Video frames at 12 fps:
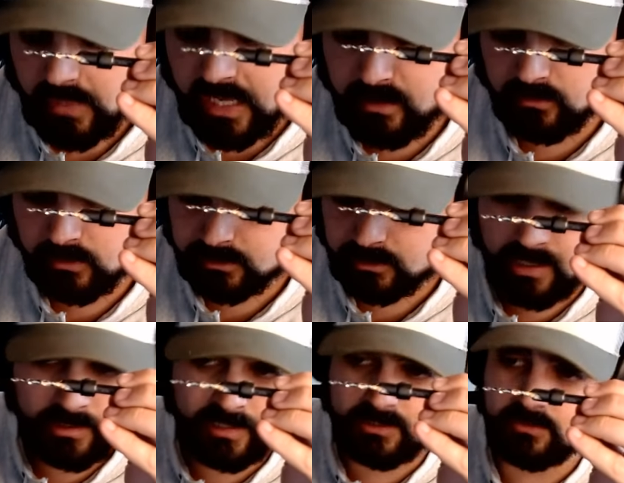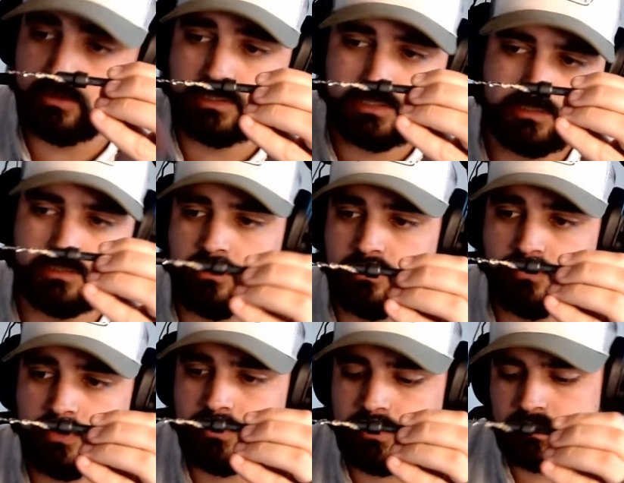and it looks a lot nicer. It's easier to
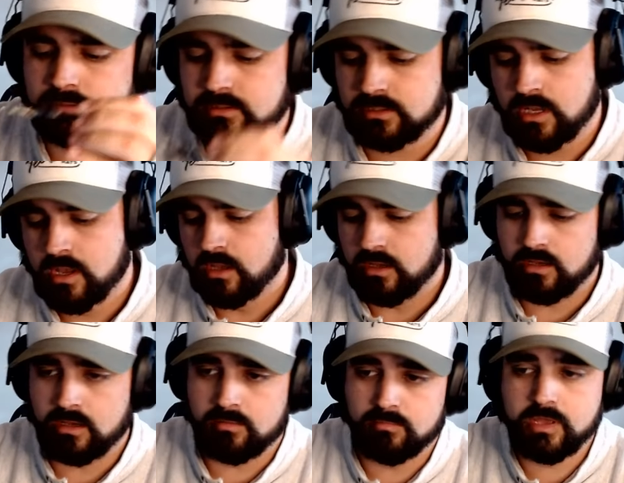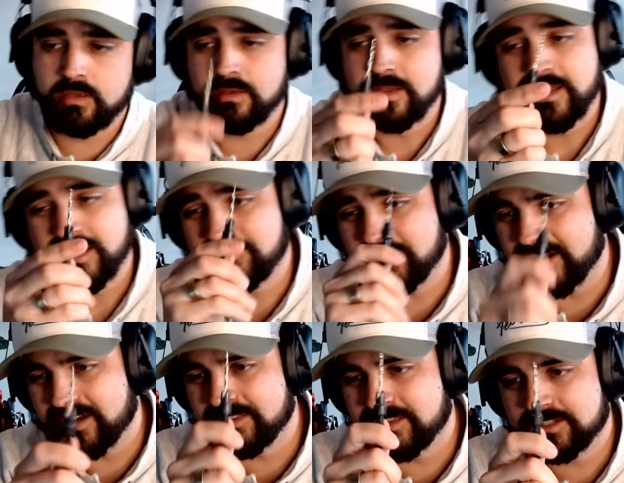fill things. If I
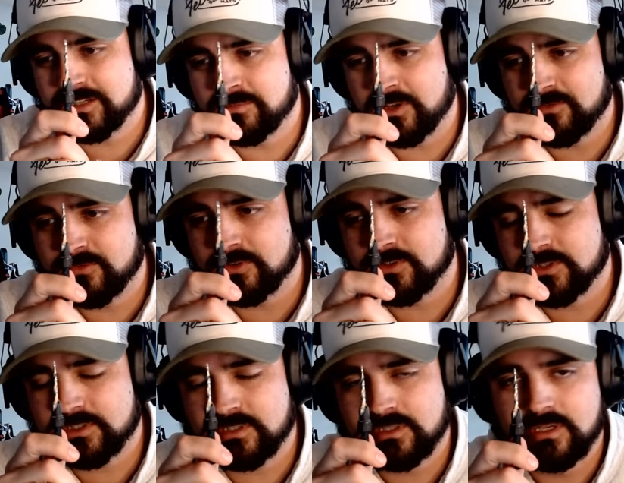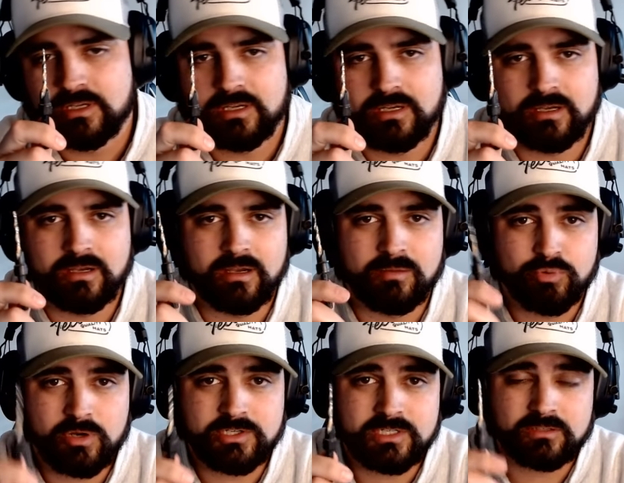had this on my first
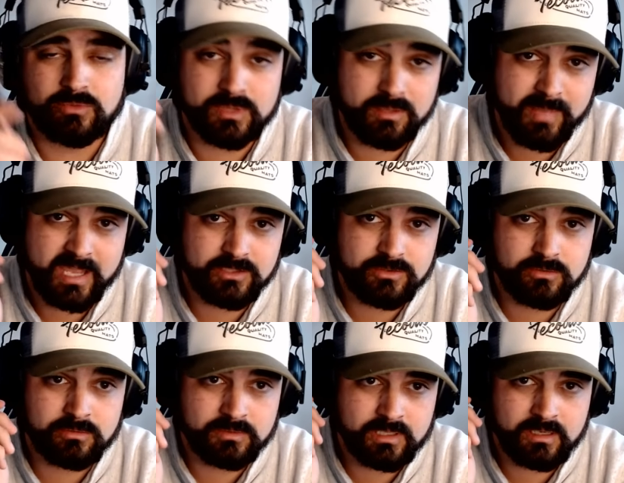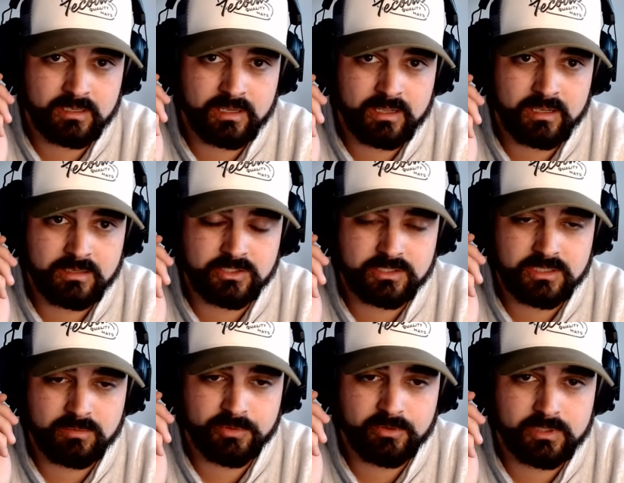project with the mantle that I just
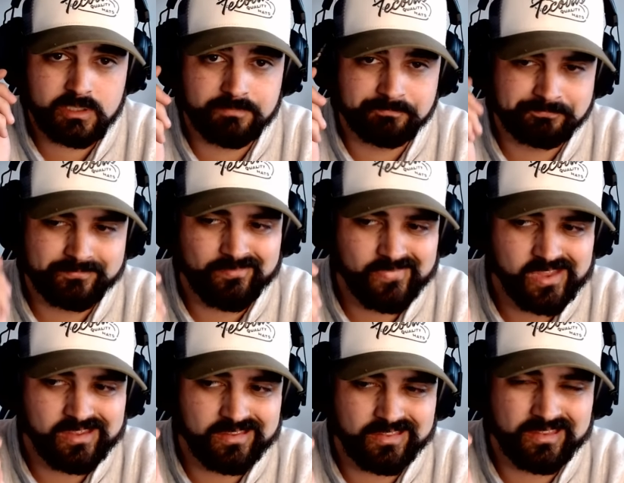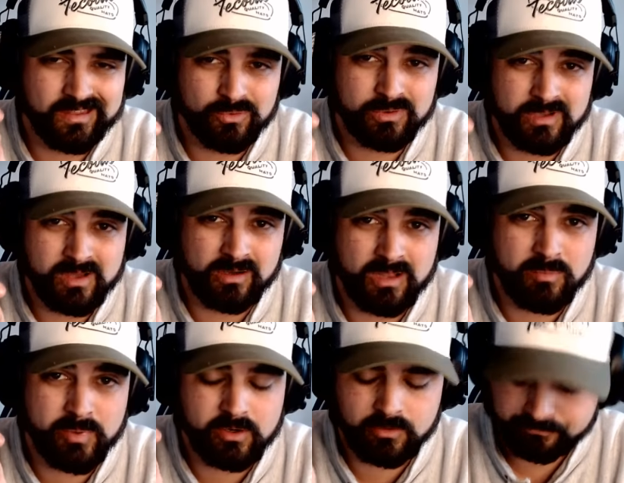uploaded, it would have gone a
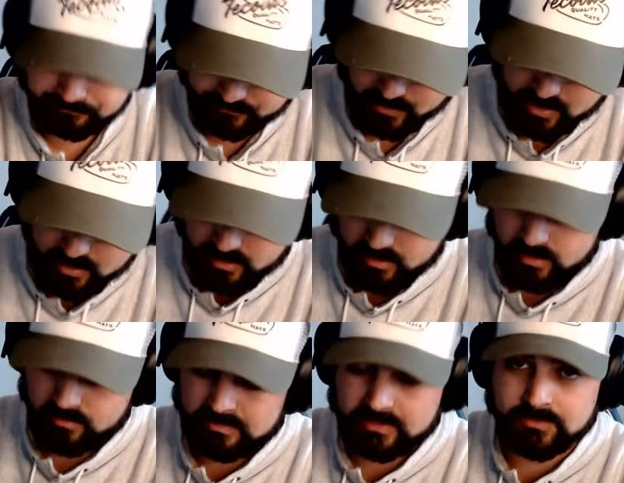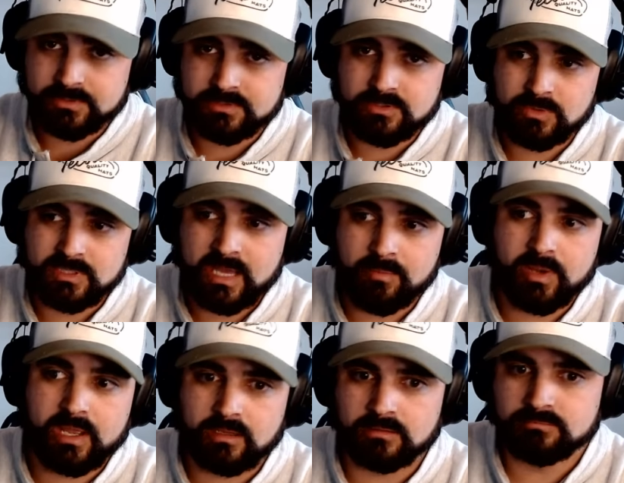lot better. I was doing that
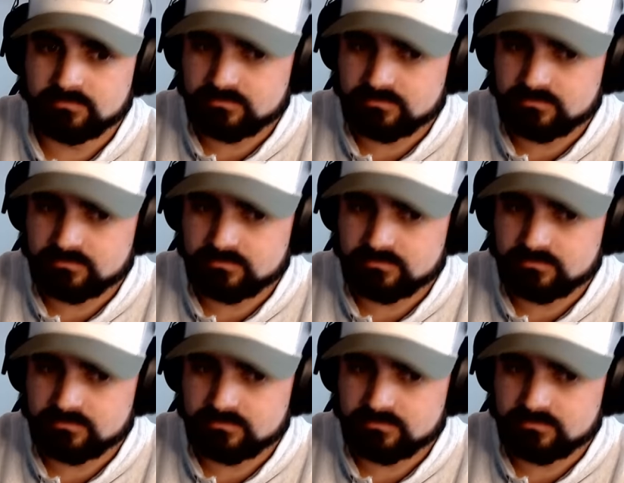by